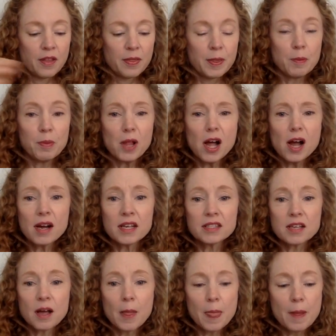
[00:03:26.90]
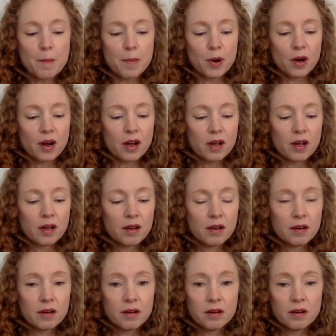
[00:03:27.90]
The block is on the book.
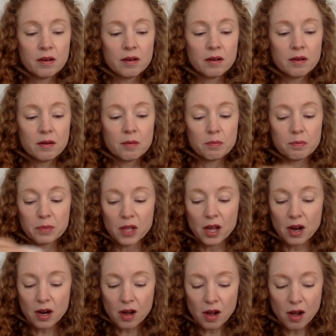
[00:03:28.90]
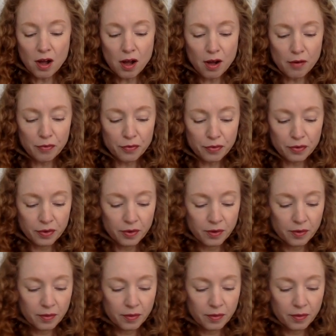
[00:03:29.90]
Block off.